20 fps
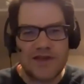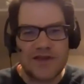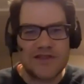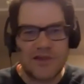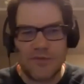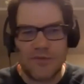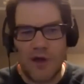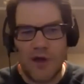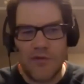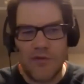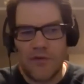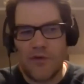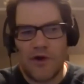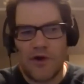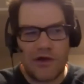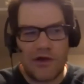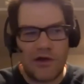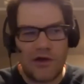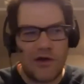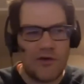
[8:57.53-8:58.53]
you probably
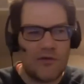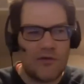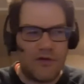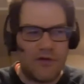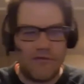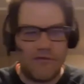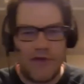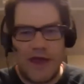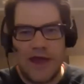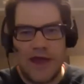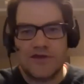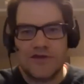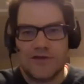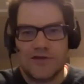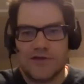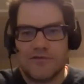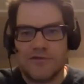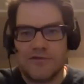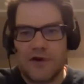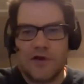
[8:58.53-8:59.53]
want to go of
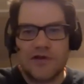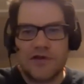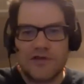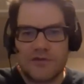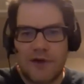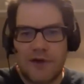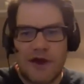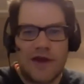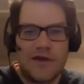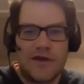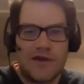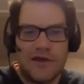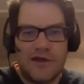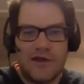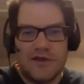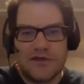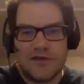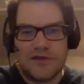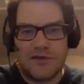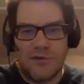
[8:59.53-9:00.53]
angel first, right?
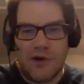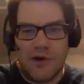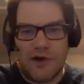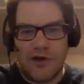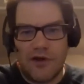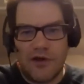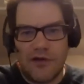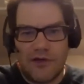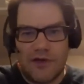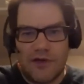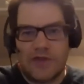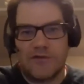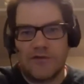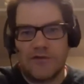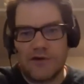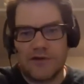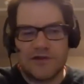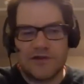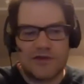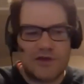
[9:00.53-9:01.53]
So you want to go like the
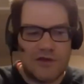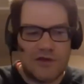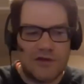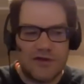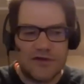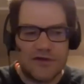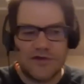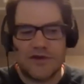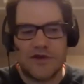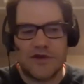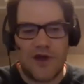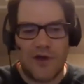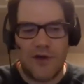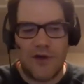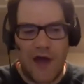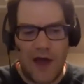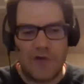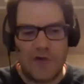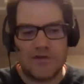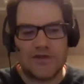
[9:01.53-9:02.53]
first, you usually
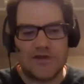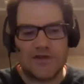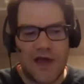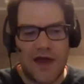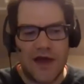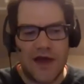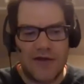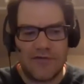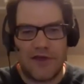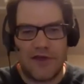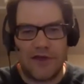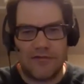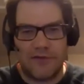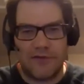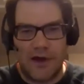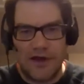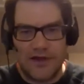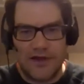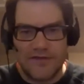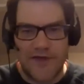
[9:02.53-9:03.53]
go outside of like
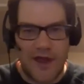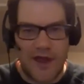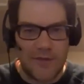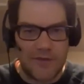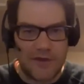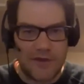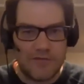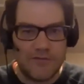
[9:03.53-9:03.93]
friends, family,